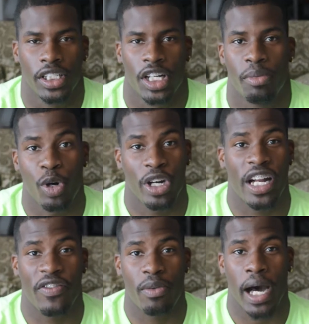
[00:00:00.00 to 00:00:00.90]
Good morning,
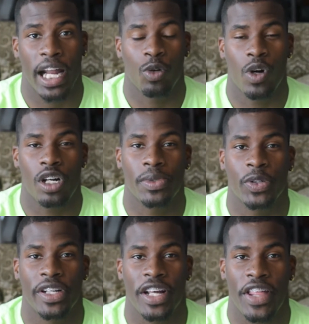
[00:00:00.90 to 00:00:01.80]
everybody. Welcome to
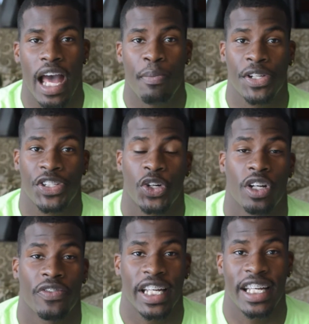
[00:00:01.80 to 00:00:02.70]
another episode
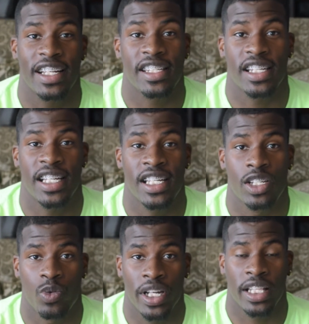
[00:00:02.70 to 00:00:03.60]
of It Is
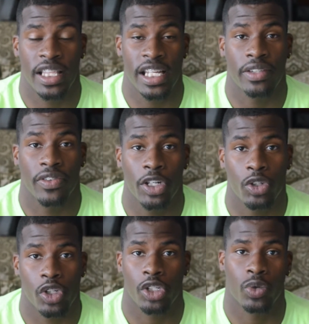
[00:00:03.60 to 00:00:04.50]
Written. These videos
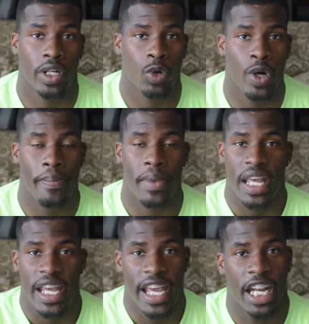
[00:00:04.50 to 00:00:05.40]
are to equip
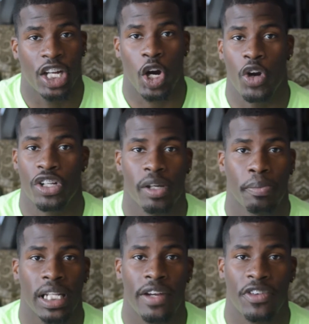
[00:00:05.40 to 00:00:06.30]
and encourage the
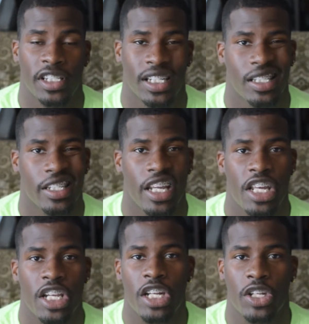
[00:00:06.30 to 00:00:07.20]
believer to
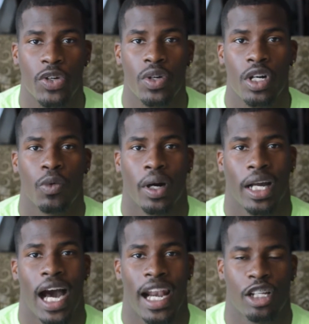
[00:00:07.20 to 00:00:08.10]
continue to do what
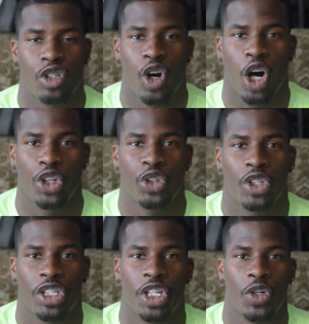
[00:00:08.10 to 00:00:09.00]
God has called you to
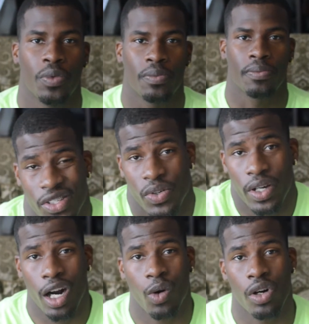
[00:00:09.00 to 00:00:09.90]
do. So
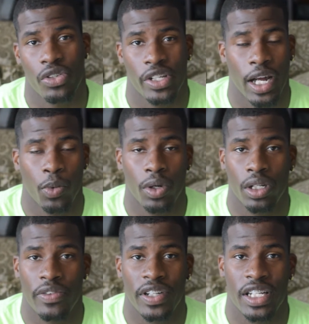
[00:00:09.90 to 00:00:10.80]
in our world today, we're
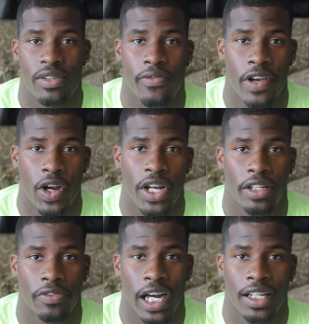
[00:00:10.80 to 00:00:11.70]
living in some very
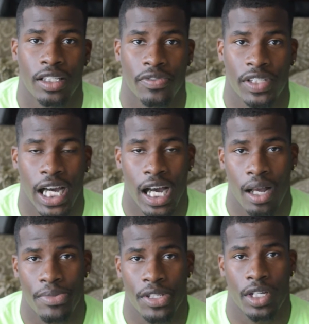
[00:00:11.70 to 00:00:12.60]
divisive
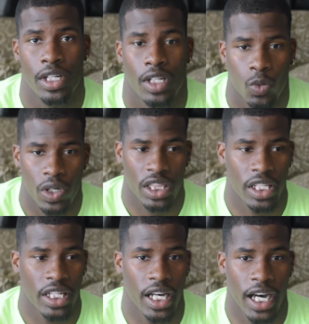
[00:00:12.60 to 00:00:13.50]
times with
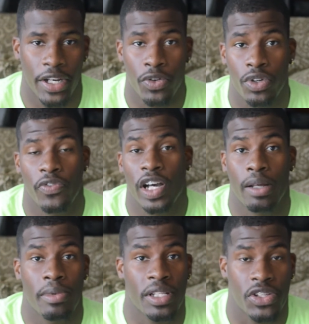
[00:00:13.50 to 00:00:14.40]
the new
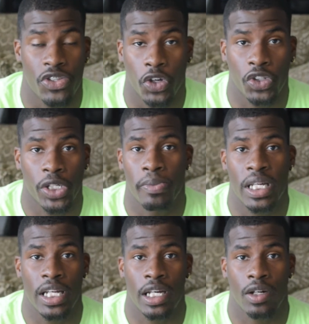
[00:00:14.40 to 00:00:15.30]
developments in social
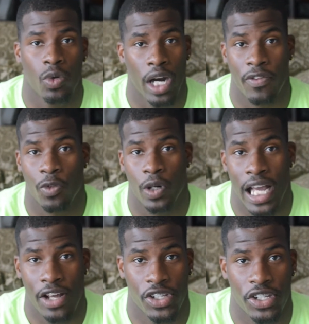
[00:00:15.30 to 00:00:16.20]
media where everyone
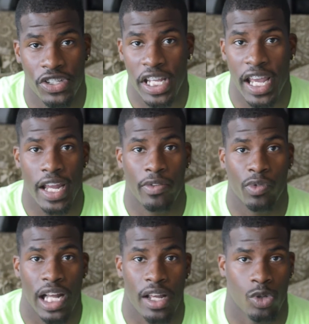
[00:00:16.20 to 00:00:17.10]
has a say, everyone
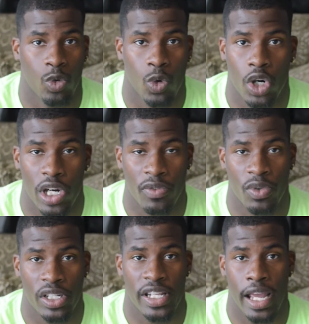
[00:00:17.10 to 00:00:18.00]
has a word, everyone
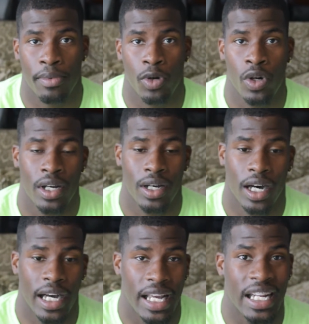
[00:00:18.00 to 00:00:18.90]
is able
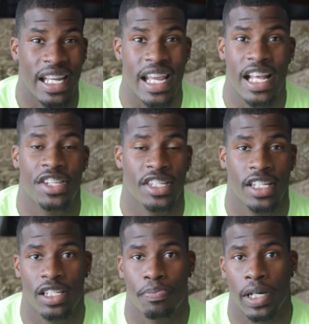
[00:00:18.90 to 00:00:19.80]
in an instant
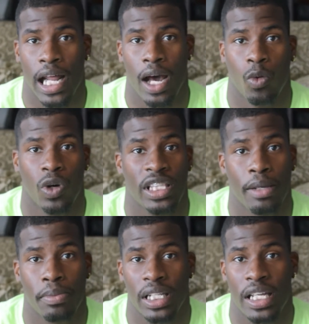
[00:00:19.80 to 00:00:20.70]
to put out what they
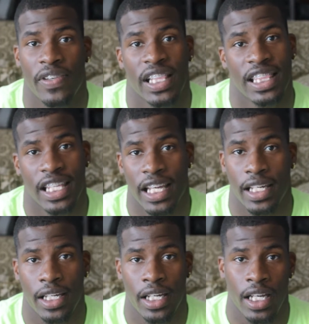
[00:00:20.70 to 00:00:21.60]
believe and
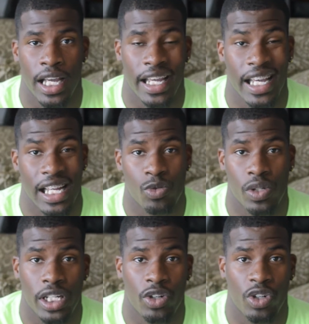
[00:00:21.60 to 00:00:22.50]
think. It has
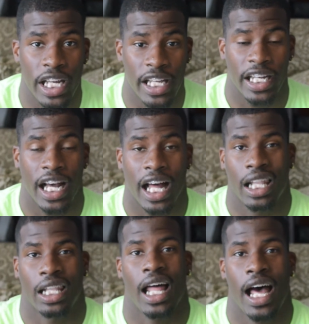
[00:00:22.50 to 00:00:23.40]
really created a
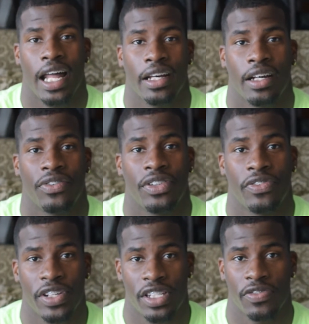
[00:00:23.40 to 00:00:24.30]
lot of
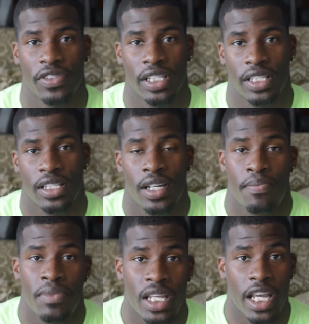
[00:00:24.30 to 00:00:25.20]
divisiveness
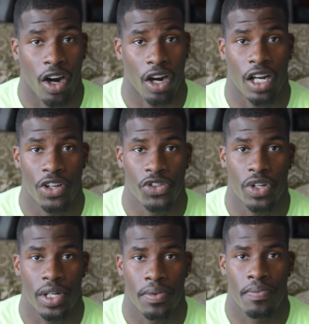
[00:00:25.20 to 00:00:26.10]
in our country.